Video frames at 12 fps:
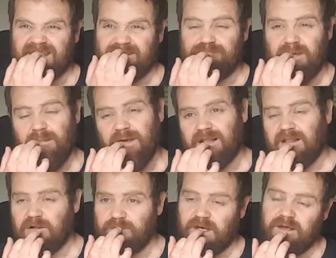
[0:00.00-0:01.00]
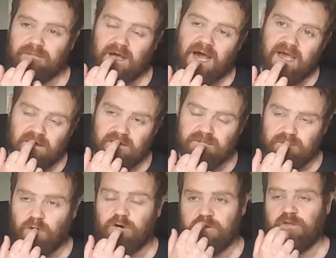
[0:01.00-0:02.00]
maybe a little bit higher,
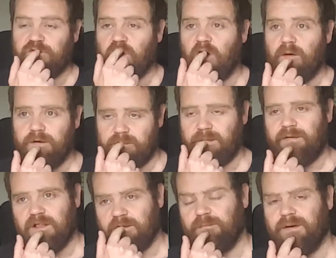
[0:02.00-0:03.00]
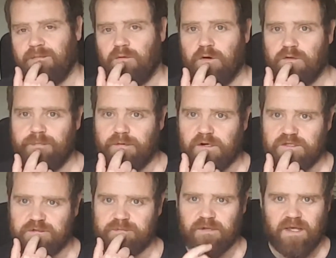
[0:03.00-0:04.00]
more on the top, or maybe a little bit more on the
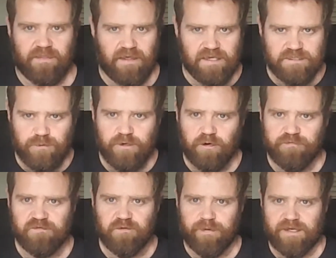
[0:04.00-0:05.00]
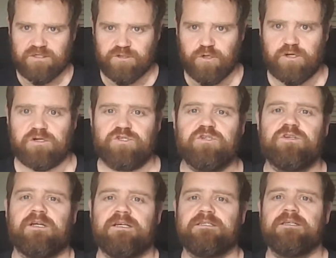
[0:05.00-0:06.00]
bottom. That quite often depends on who your
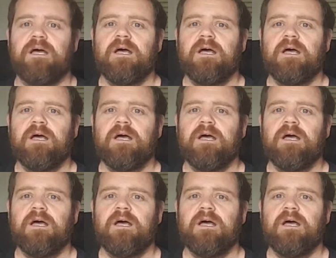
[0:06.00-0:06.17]
tutor is.